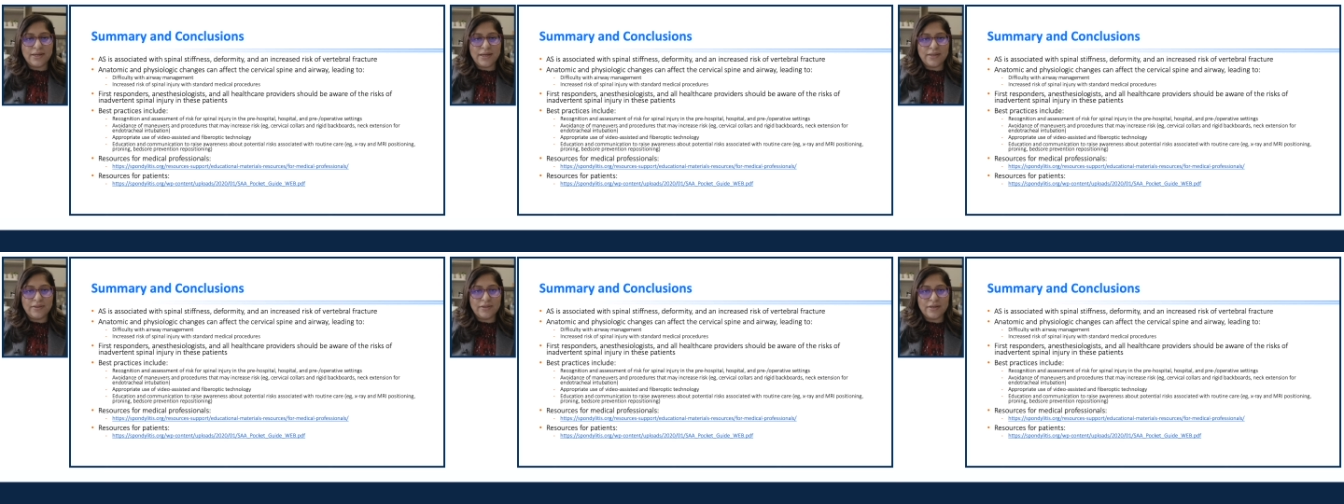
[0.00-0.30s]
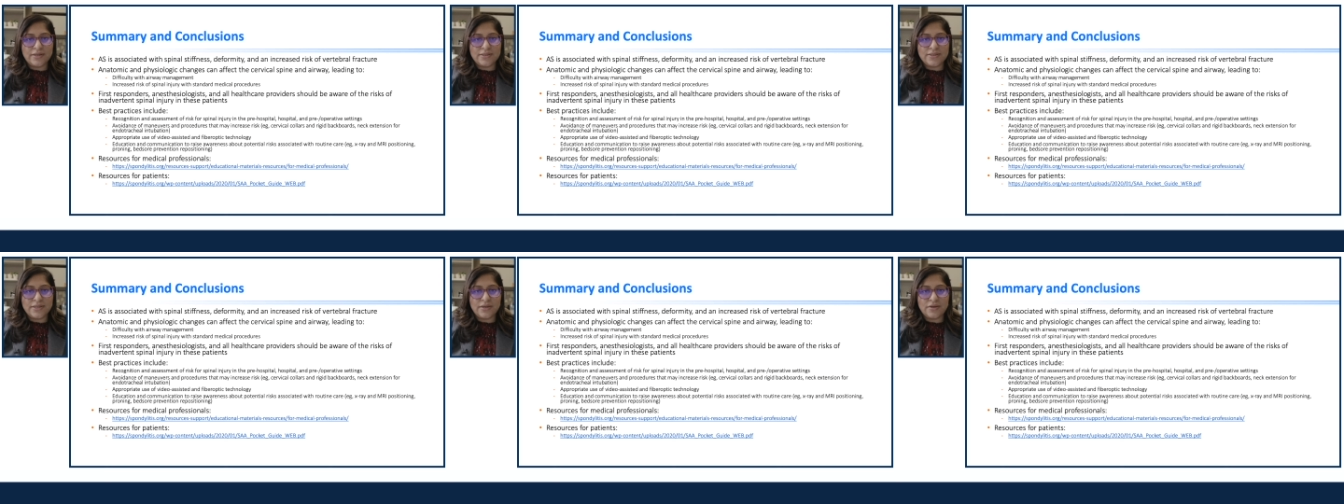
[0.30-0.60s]
and
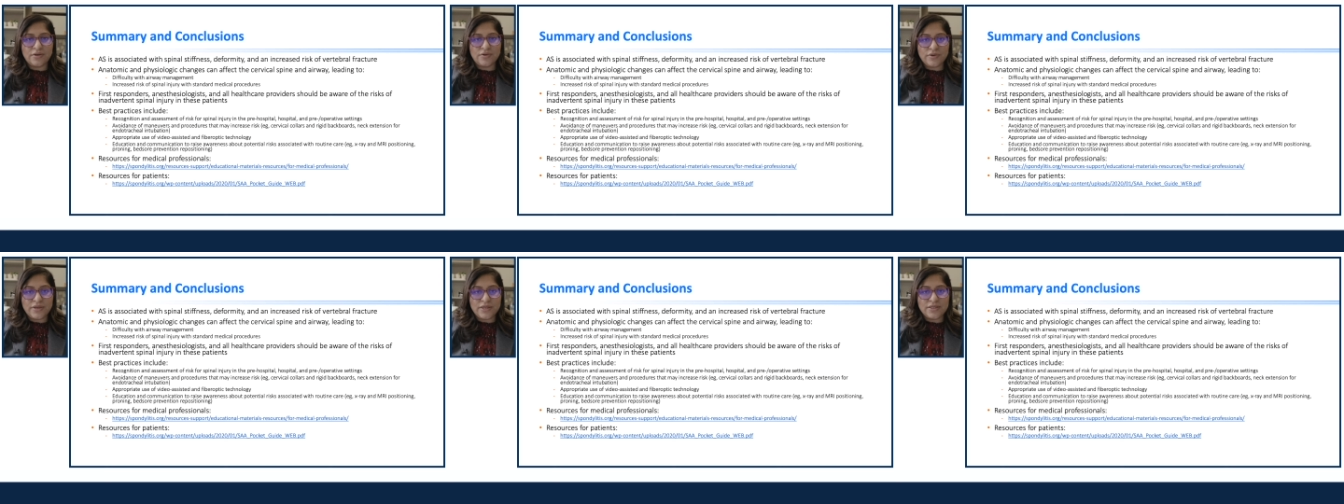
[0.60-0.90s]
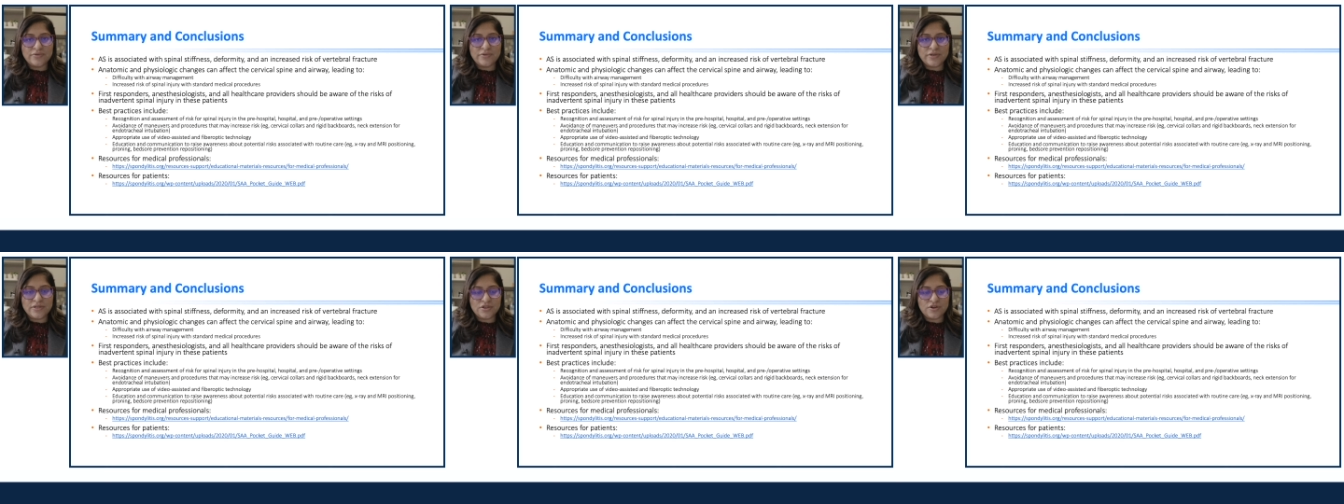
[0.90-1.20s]
there is
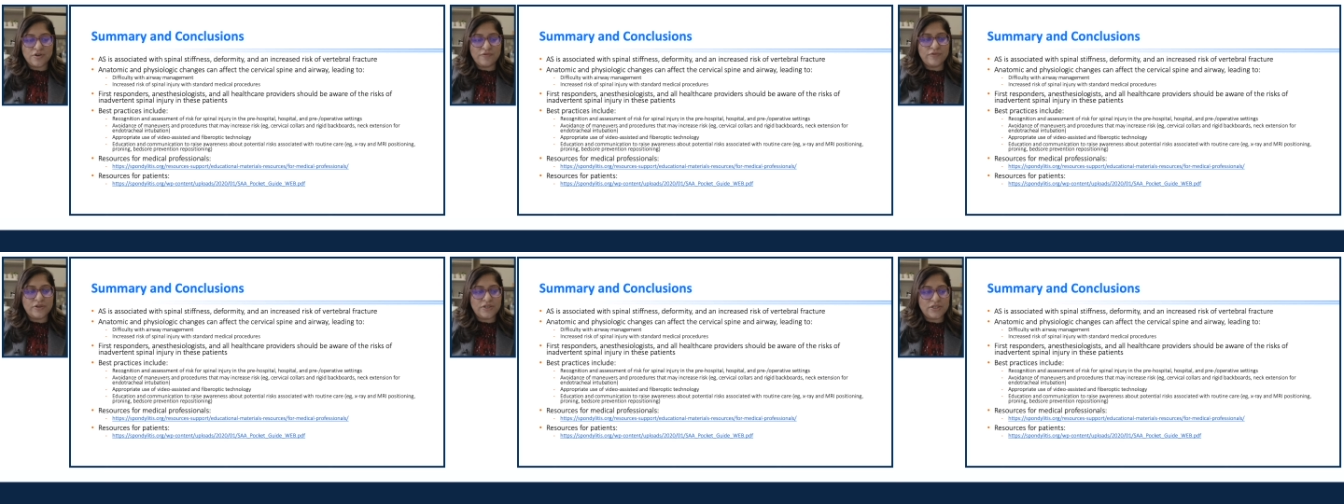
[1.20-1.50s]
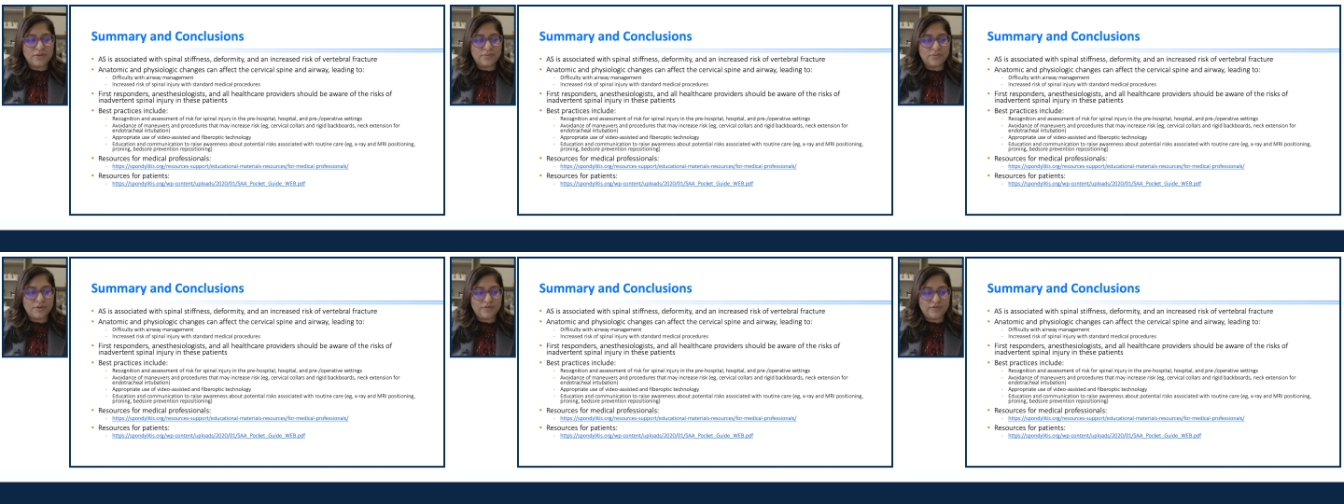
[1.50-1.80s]
increased risk of
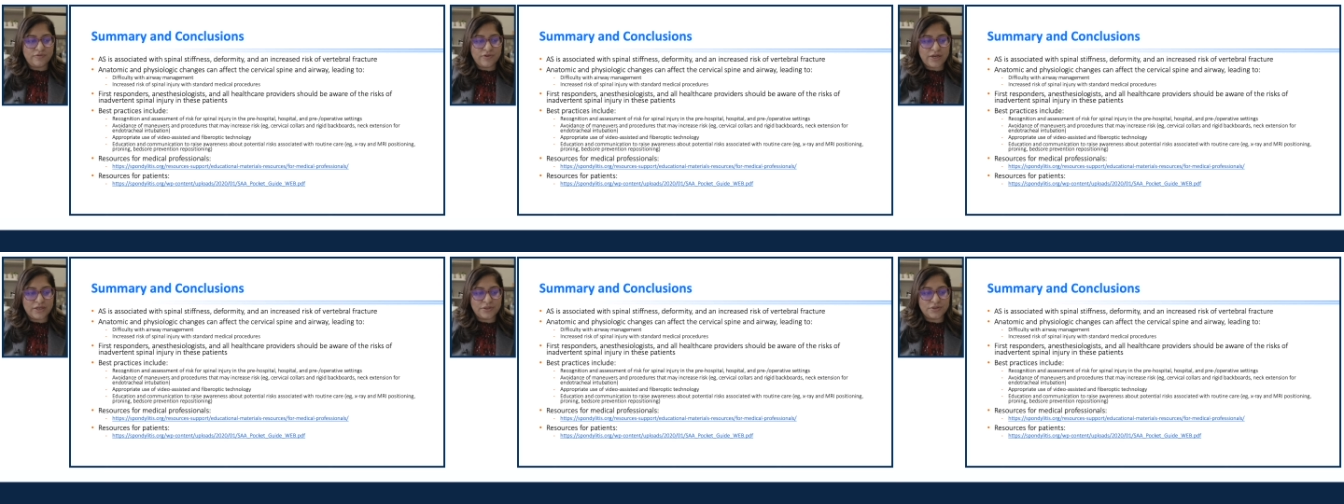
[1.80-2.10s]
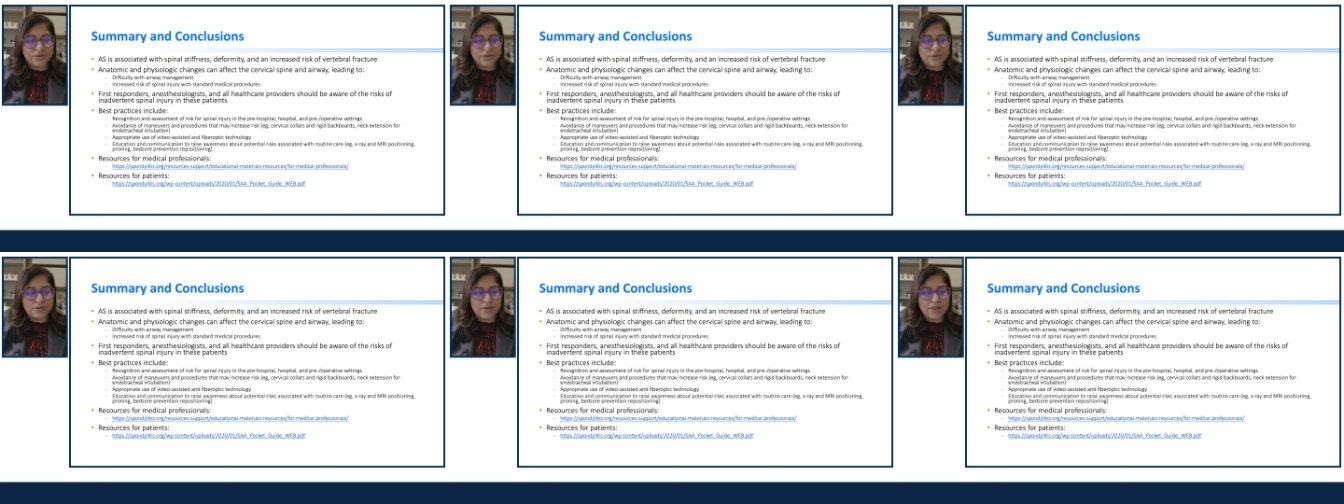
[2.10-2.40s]
vertebral
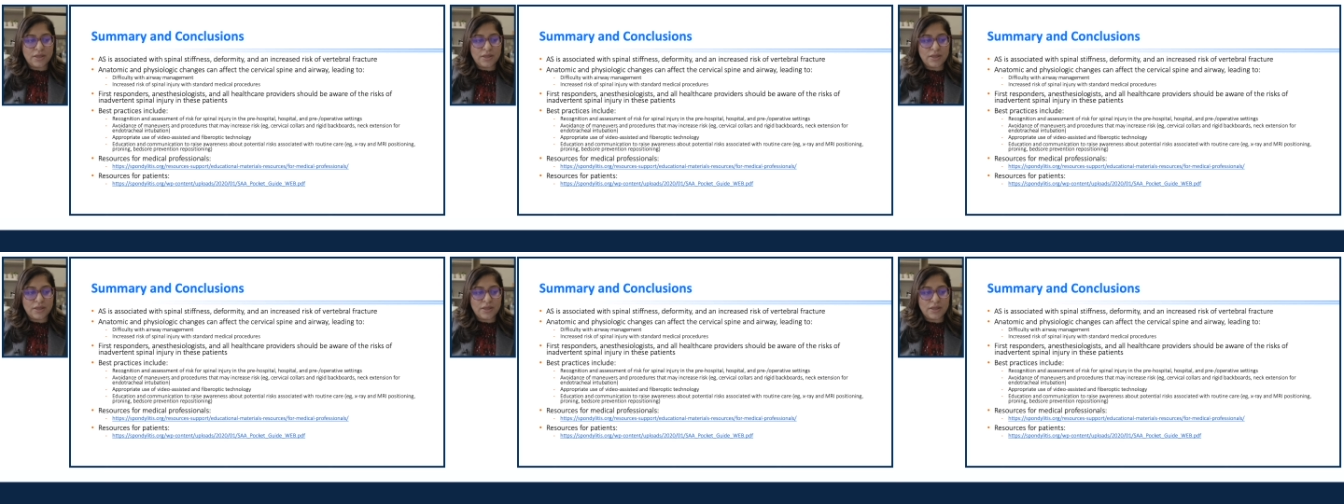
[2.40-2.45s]
fracture.